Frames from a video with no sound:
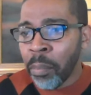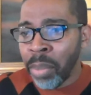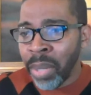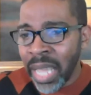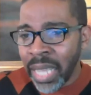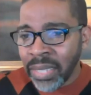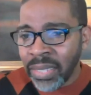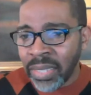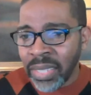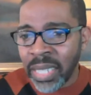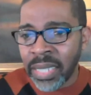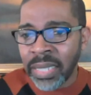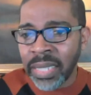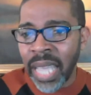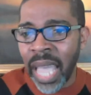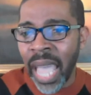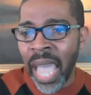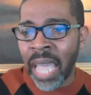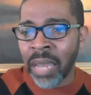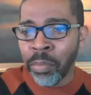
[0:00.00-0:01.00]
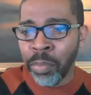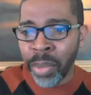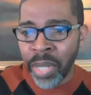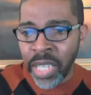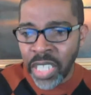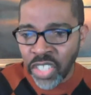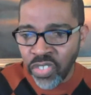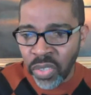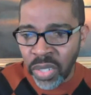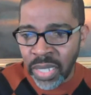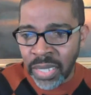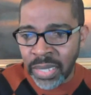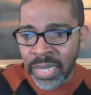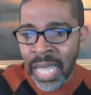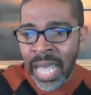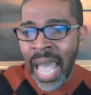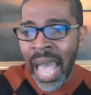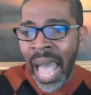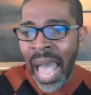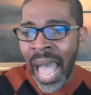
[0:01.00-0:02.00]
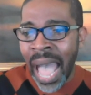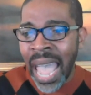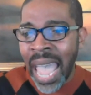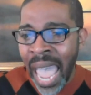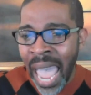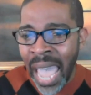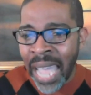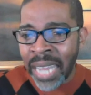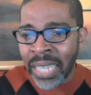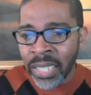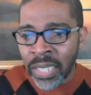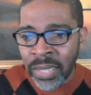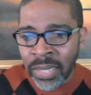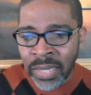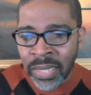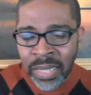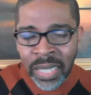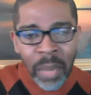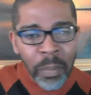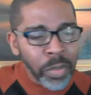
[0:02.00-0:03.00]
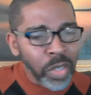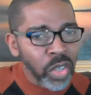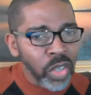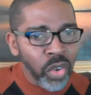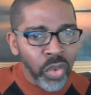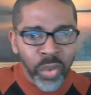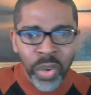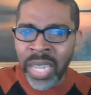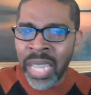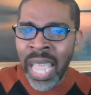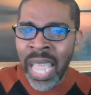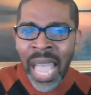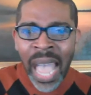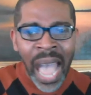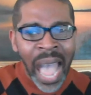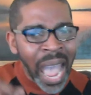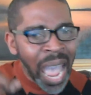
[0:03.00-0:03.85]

blessings and blissfulness, I had to some degree,